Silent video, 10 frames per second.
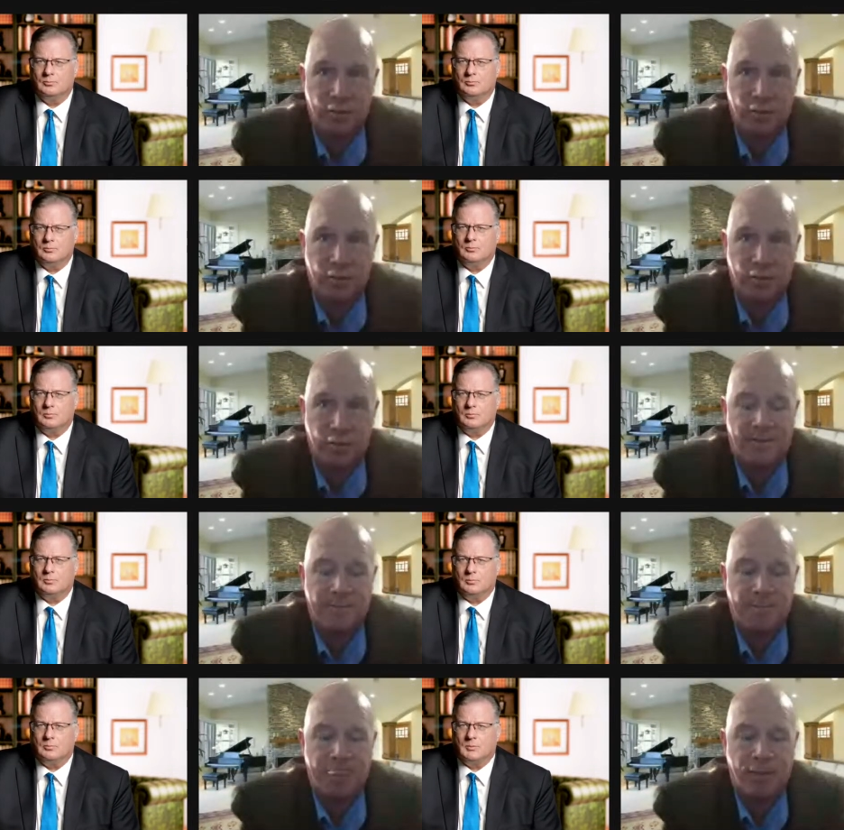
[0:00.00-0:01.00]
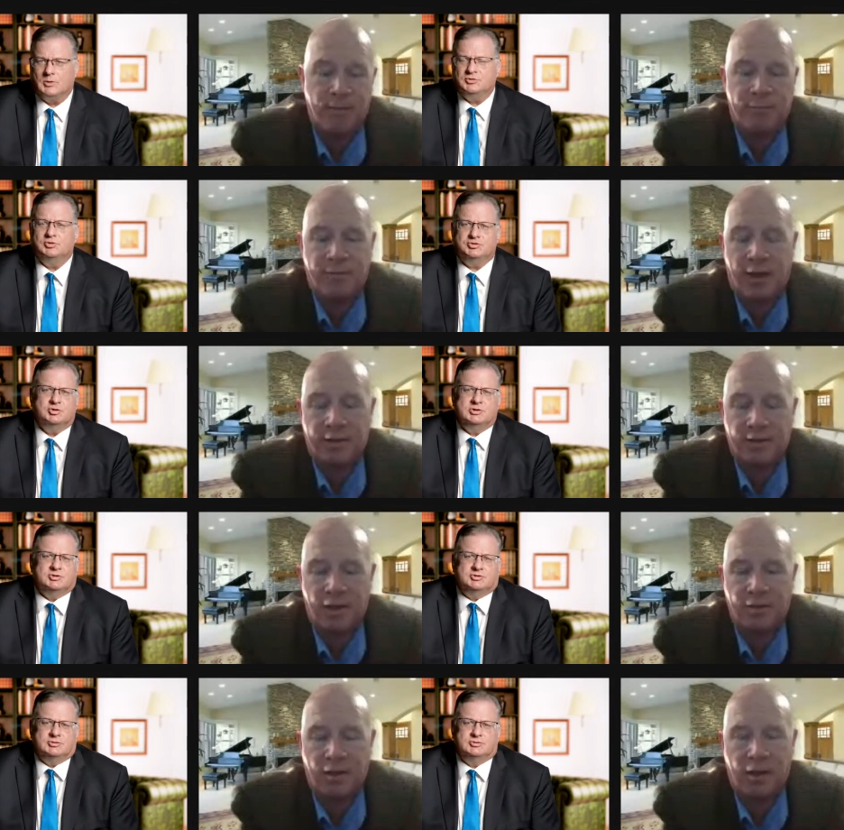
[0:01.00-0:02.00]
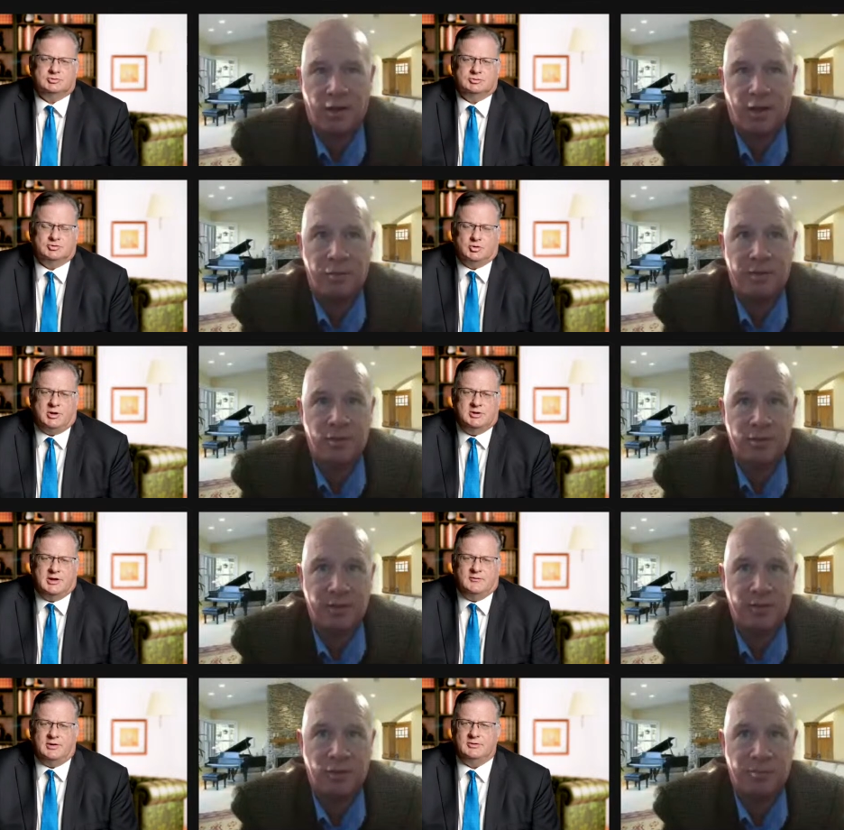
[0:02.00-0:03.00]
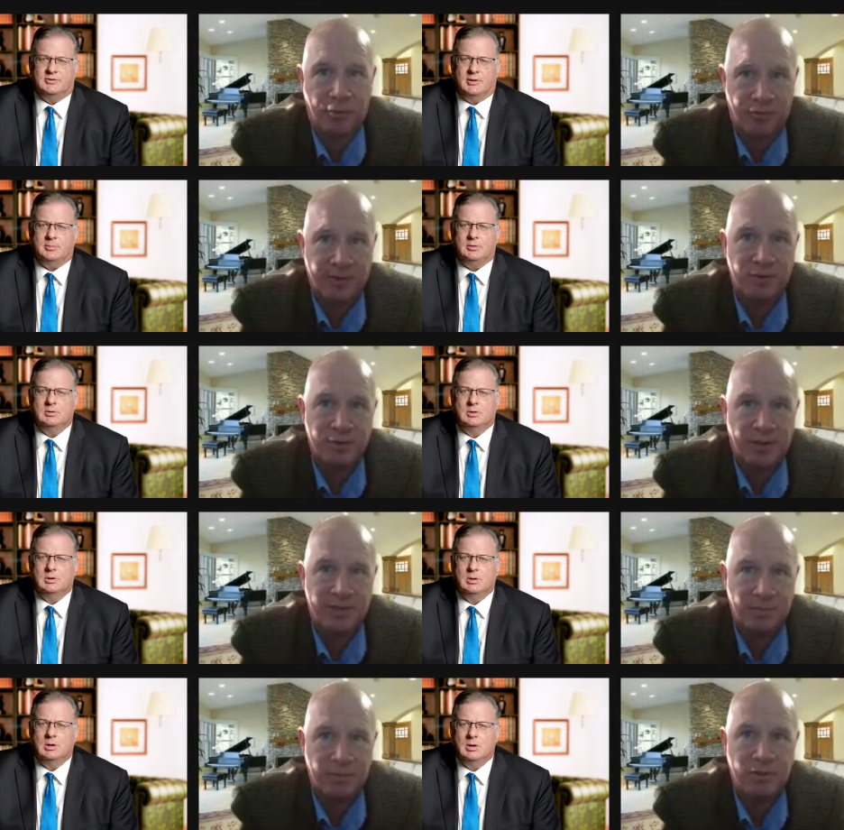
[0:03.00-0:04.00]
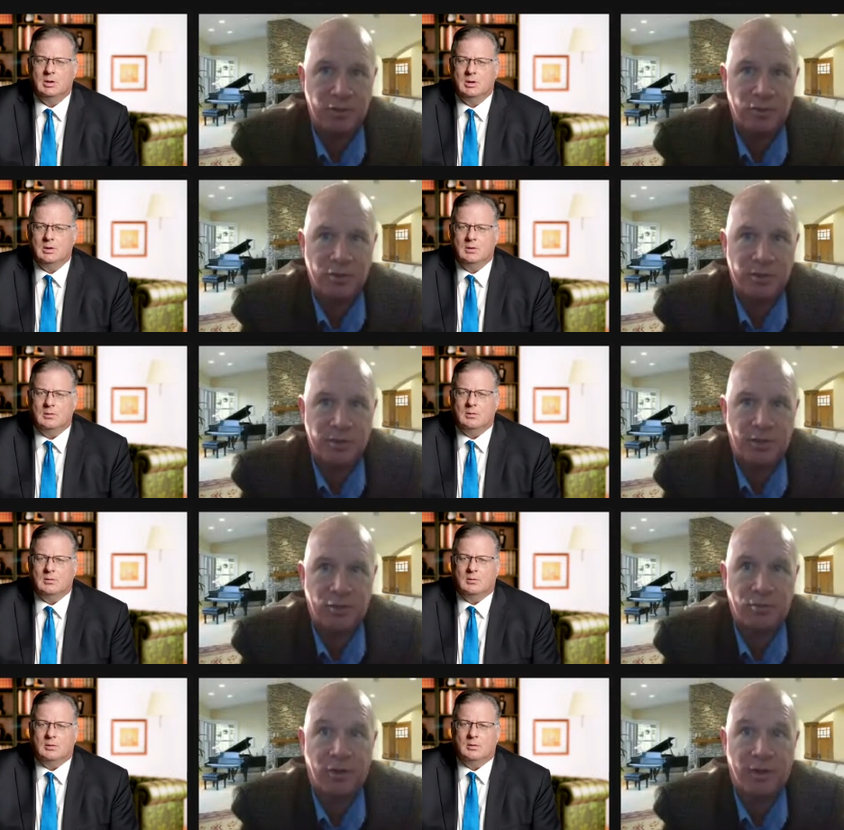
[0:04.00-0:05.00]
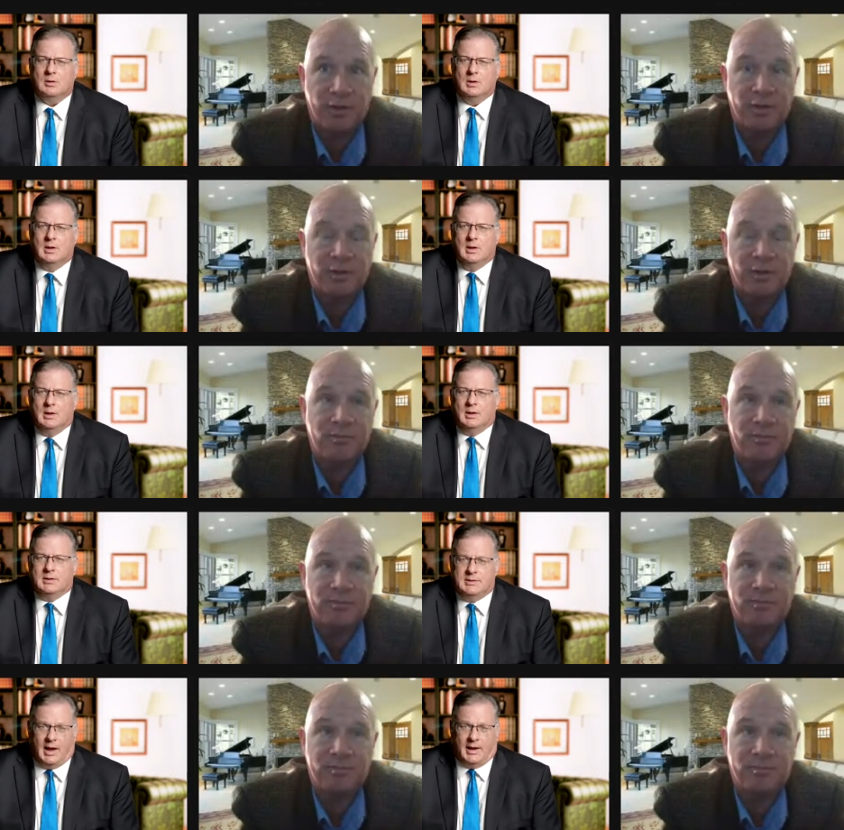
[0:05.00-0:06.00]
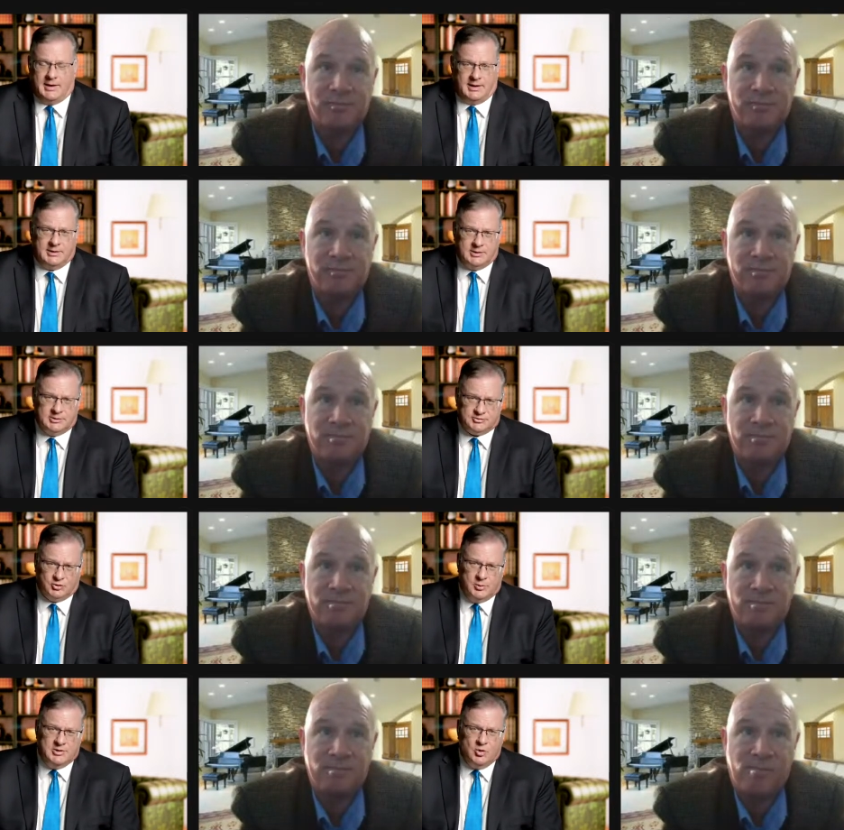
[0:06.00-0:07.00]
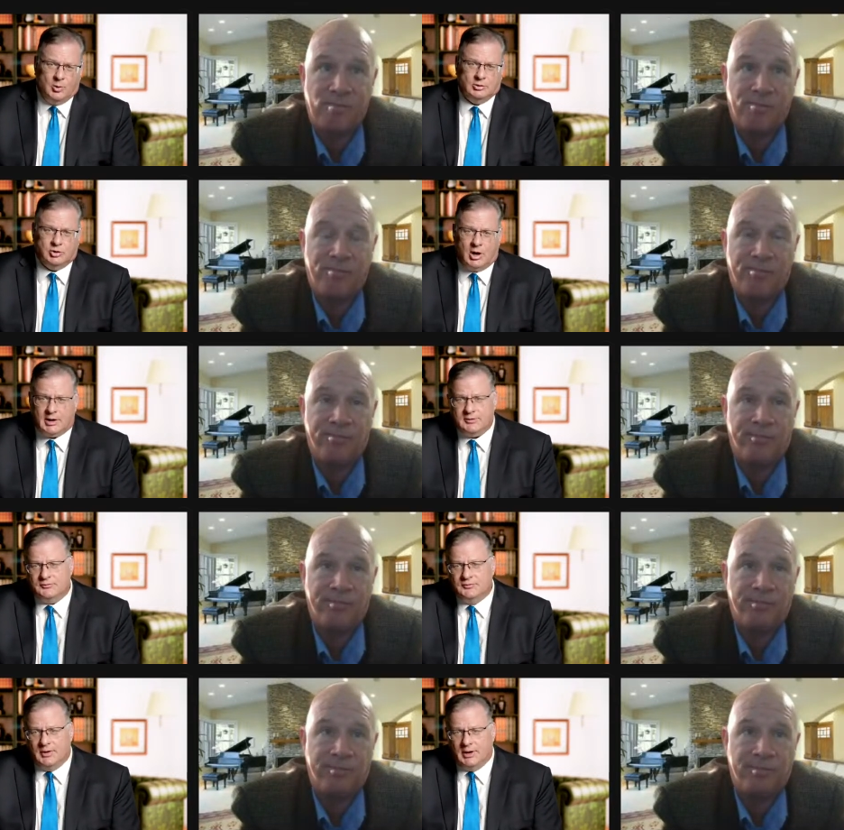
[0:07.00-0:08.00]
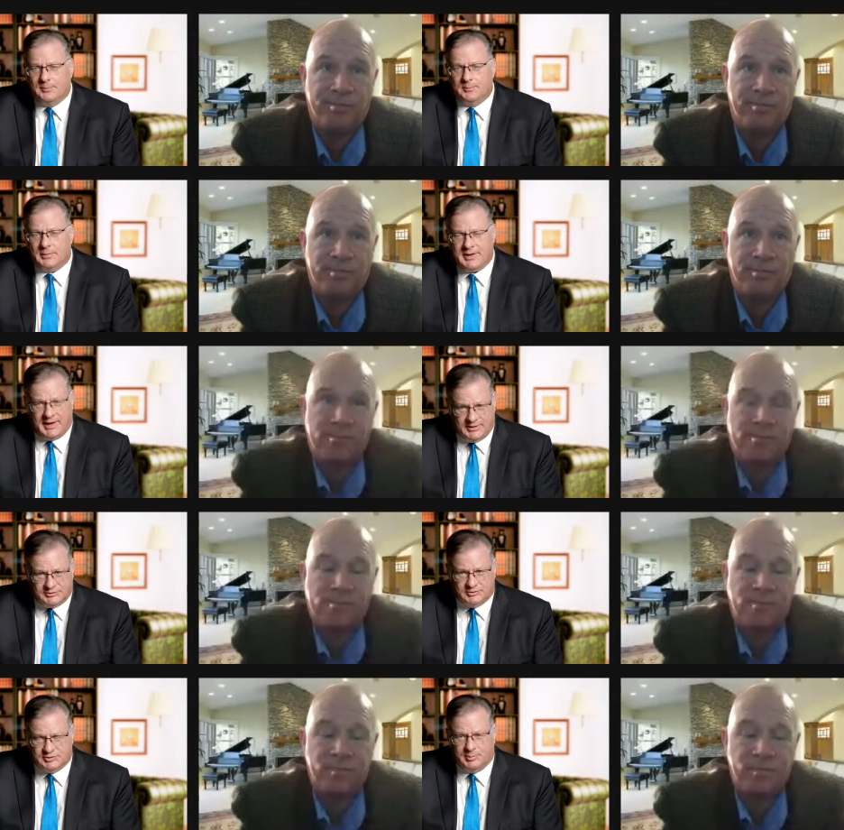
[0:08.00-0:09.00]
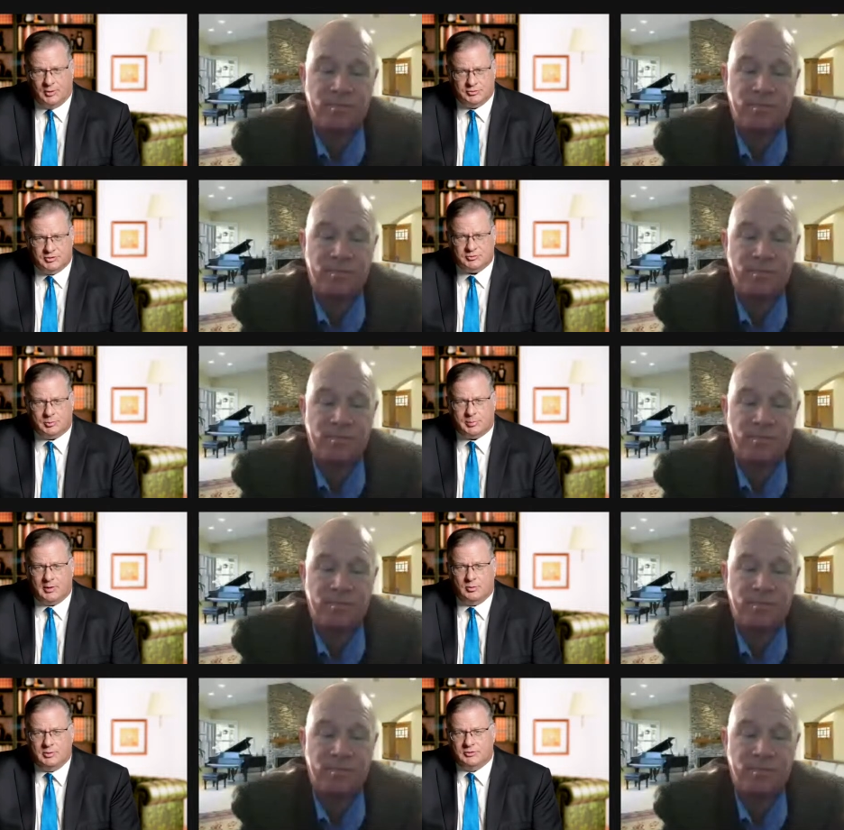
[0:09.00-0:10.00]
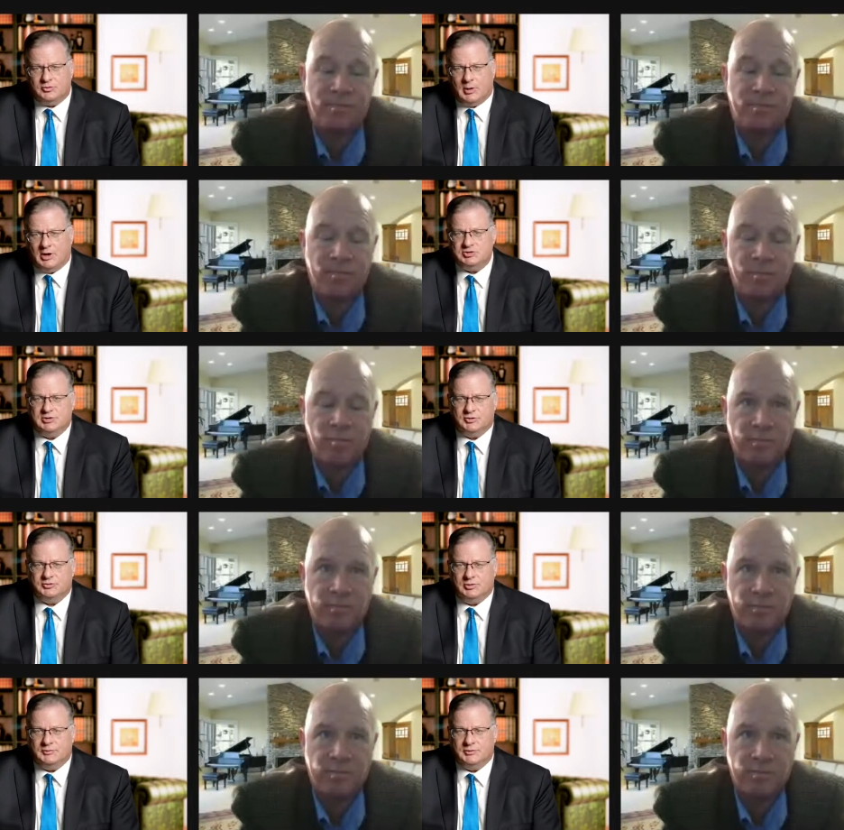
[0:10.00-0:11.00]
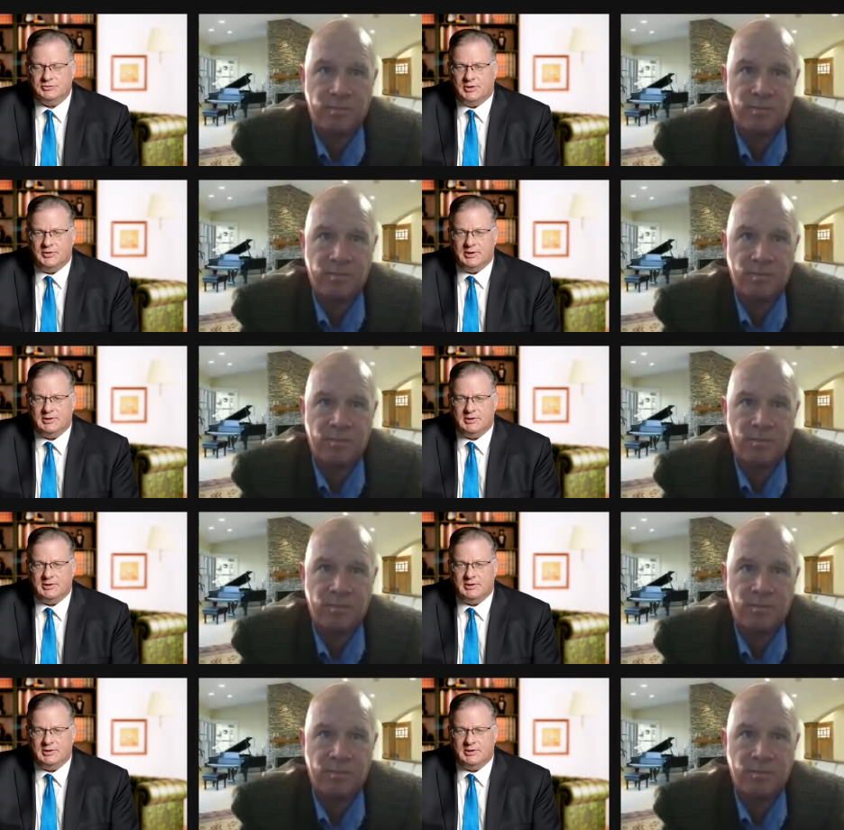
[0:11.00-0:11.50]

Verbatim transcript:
Speaker 1: Um, in so, fact, I, I would so, dare say there are professors at some of these universities that are frightened.
Speaker 2: Yeah, and and and so we know a lot of um, cases about this. We're probably only scratching the surface. I think